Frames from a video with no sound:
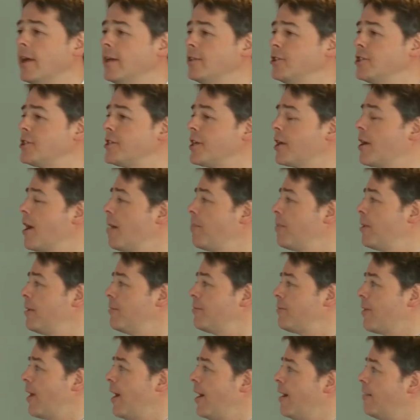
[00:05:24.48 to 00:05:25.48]
just a couple
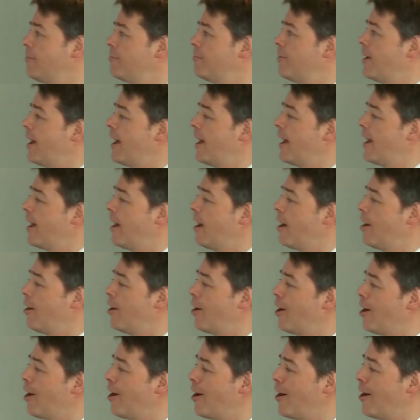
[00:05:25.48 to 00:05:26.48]

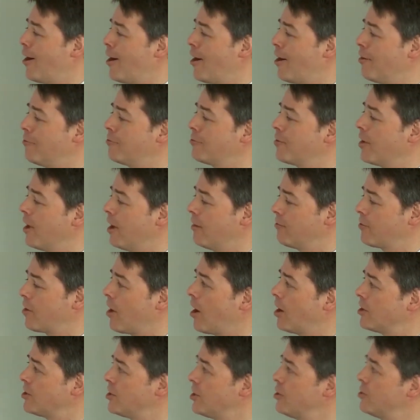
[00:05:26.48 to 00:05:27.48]
of
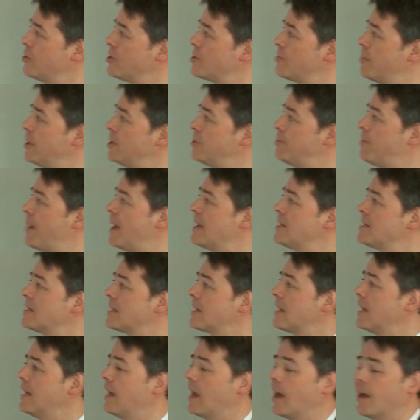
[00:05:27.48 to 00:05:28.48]
cartoons, which
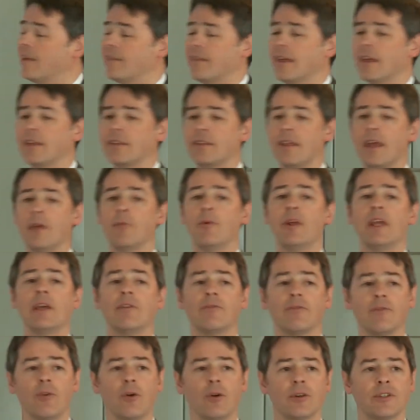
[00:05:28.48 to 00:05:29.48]
basically I think they
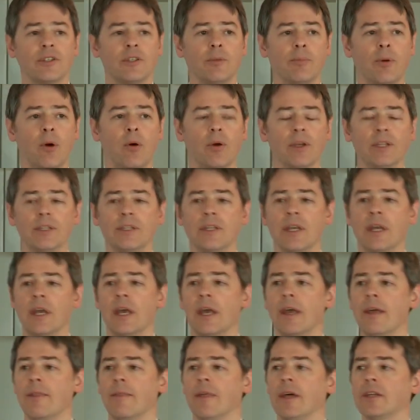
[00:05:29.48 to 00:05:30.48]
reinforce the point
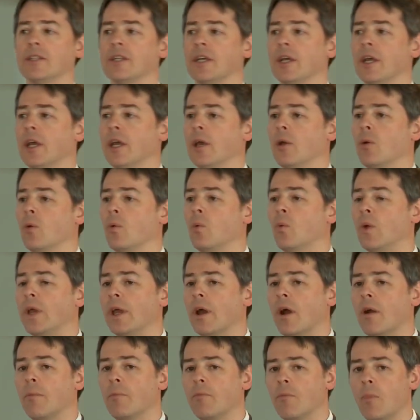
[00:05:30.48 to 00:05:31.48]
that
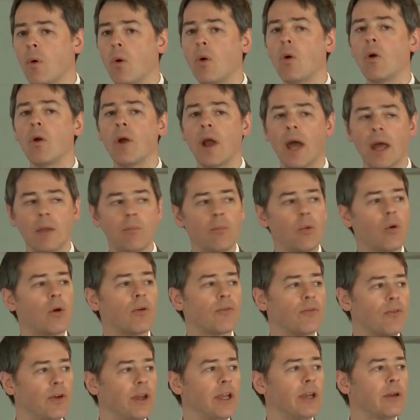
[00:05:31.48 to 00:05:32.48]
we are more and
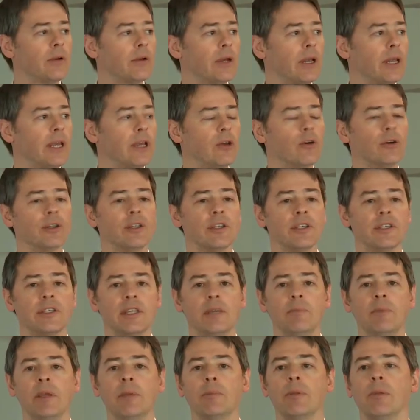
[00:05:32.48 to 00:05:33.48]
more frequently going to
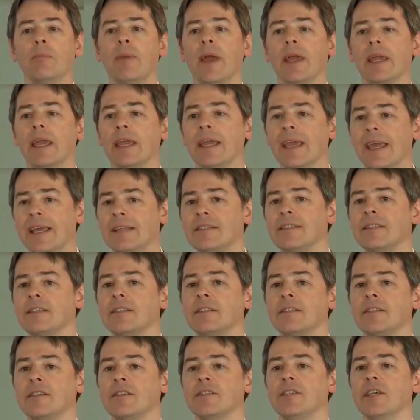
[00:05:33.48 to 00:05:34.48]
see people making
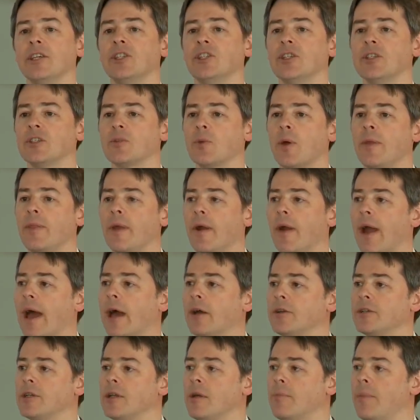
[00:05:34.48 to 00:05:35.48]
instant decisions when they're
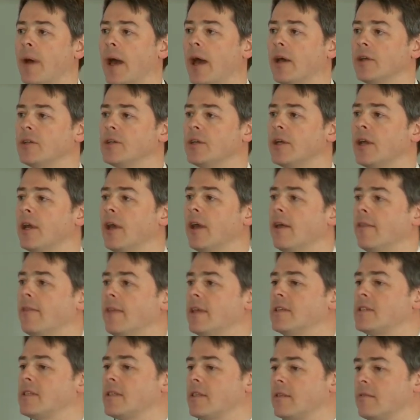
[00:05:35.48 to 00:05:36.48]
out and about.
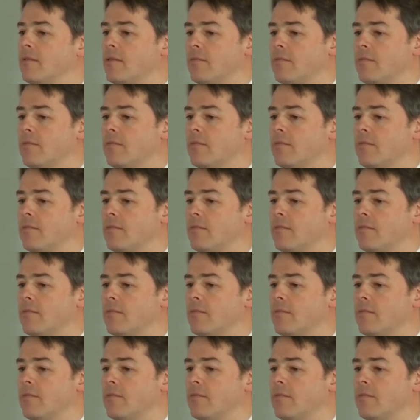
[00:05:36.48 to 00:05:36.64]
This